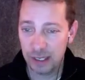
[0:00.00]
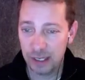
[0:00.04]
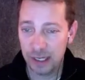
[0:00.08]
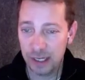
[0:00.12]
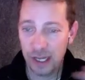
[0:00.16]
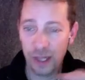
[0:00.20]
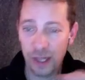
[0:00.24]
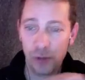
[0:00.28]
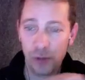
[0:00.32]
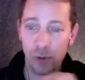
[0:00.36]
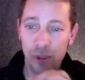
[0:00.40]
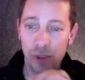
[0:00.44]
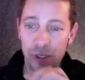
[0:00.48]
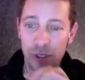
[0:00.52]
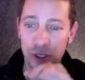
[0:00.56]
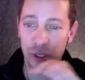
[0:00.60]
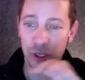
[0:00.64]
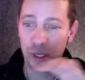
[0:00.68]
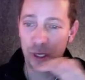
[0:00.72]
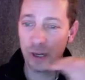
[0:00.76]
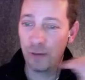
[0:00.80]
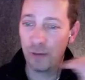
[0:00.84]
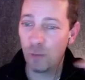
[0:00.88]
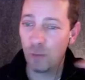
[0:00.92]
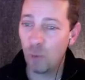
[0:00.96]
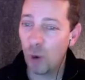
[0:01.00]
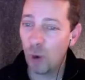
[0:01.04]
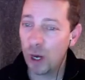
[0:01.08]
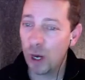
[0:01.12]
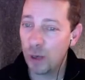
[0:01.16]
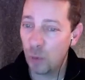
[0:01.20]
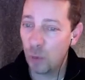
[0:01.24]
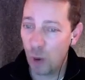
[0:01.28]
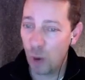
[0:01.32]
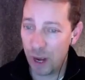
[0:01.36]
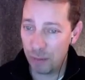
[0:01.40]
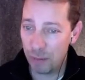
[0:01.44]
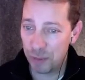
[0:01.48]
In other words, you can have
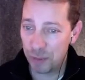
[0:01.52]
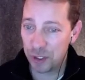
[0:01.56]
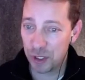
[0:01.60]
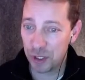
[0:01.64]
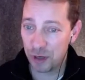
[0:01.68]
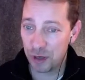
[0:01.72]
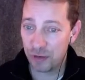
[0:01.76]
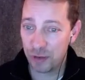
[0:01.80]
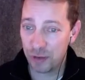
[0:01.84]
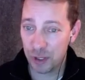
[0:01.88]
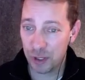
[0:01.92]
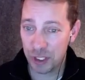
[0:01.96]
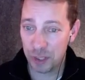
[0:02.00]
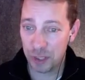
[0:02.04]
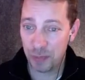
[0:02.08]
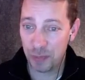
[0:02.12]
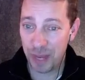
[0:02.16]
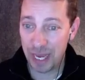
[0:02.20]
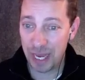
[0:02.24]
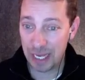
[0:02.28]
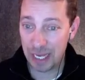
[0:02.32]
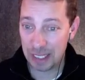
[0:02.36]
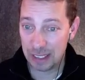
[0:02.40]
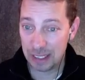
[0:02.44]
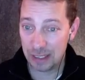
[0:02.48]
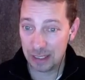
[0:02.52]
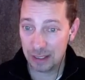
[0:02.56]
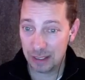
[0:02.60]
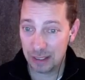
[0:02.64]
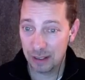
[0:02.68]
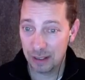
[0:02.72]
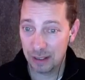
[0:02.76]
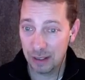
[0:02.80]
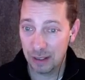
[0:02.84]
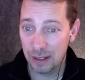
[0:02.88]
one web server space,